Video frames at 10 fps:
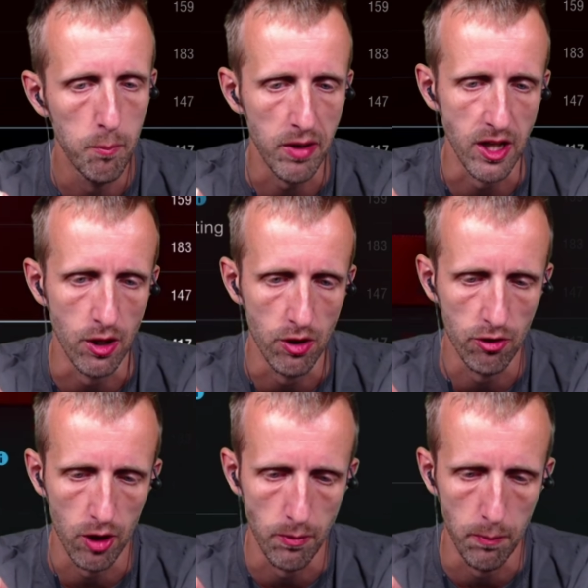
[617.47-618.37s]
Player
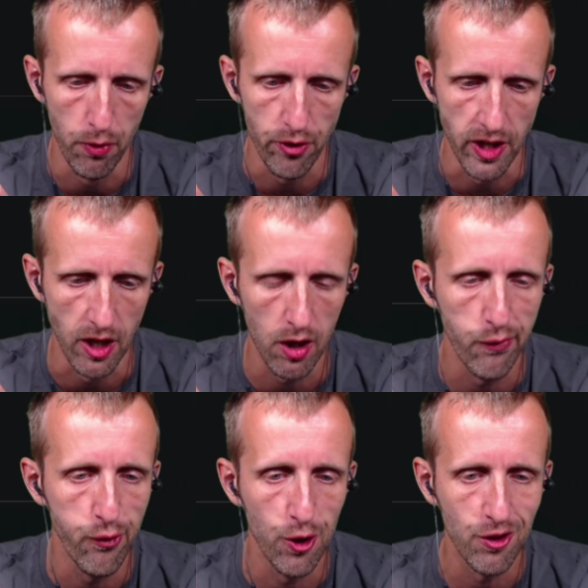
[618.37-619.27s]
underscore number thing. He got a
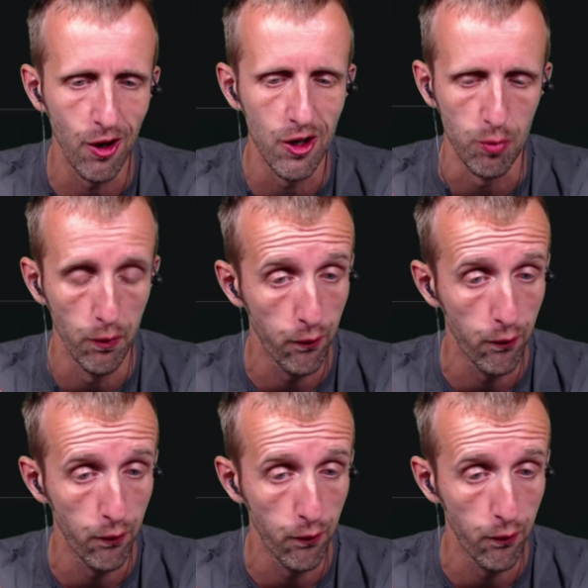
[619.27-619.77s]
first class with